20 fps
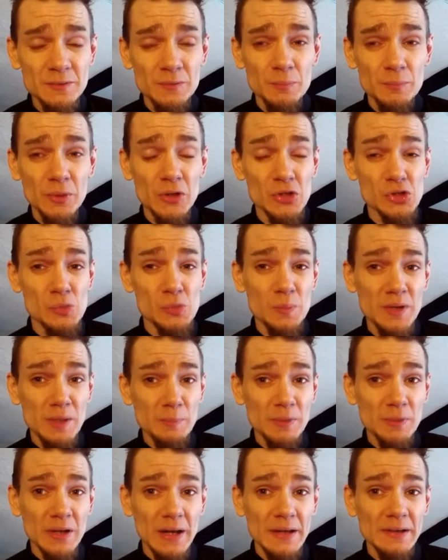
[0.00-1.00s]
because you
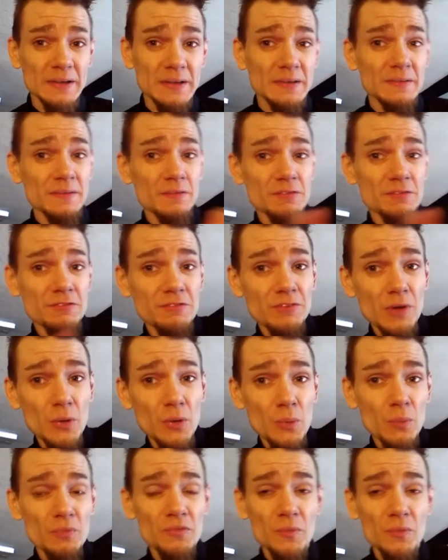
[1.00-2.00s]
manipulated the
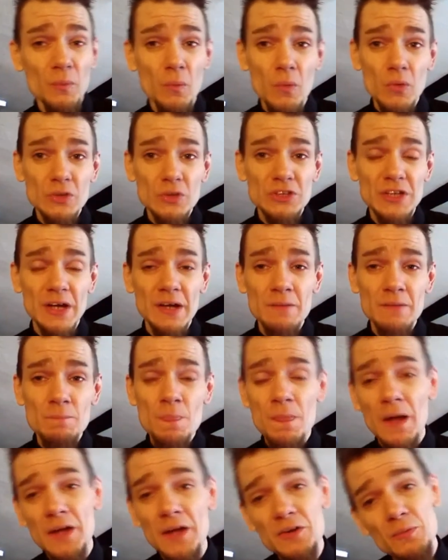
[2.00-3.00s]
flow of the water
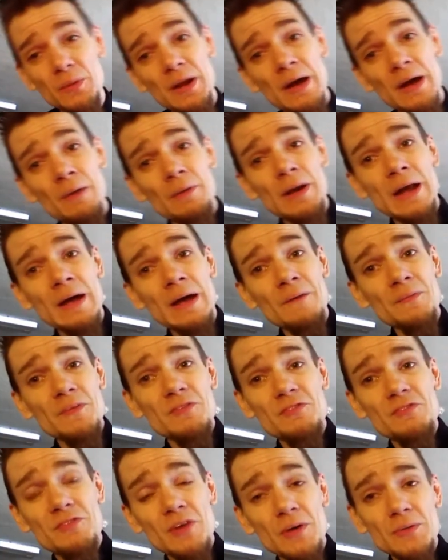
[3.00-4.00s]
and you are now allowed the
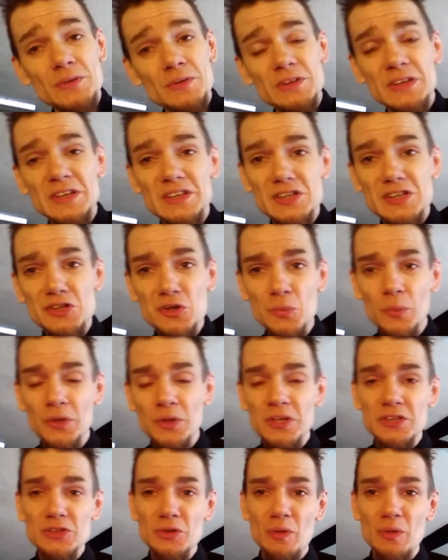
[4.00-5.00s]
flow to continue on
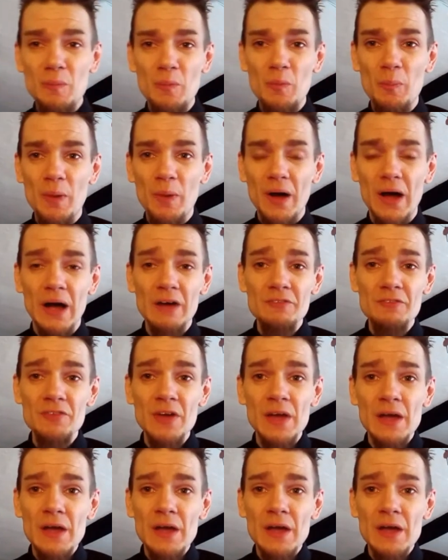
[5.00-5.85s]
its normal path,